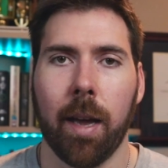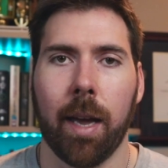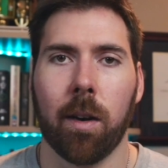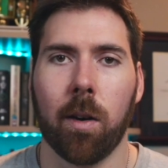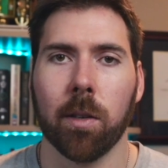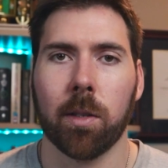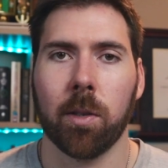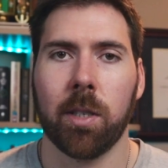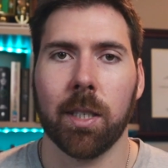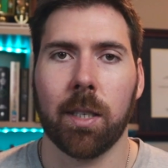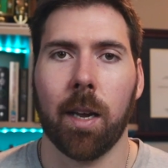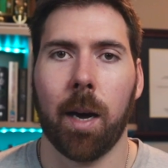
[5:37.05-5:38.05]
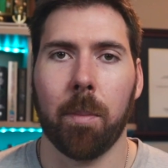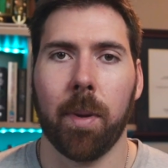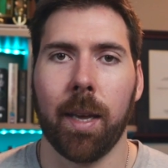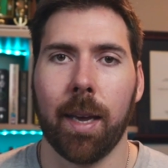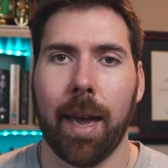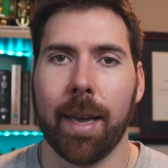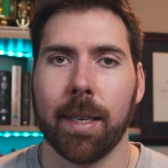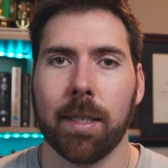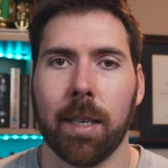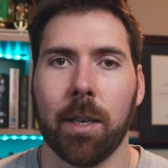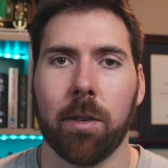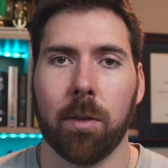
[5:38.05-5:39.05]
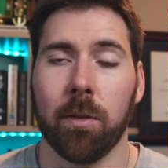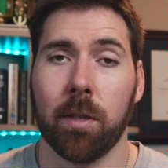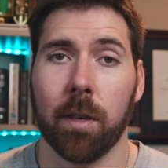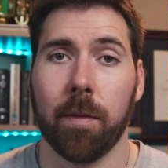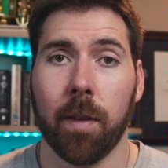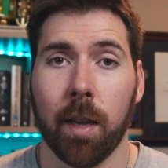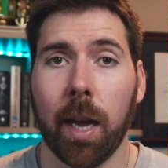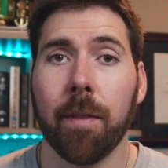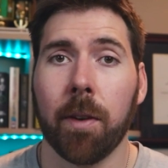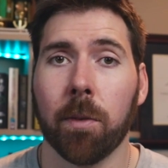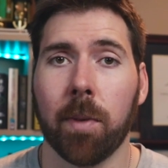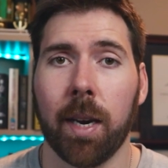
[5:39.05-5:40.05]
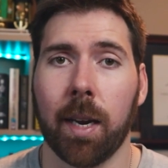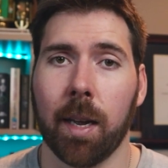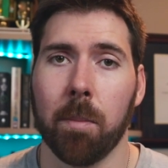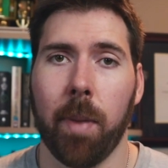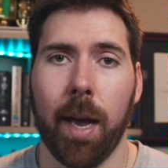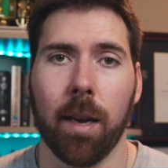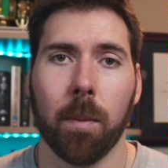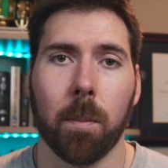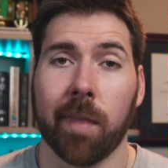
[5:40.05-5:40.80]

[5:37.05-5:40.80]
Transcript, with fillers: and also just not be as intrusive if you're reading in bed.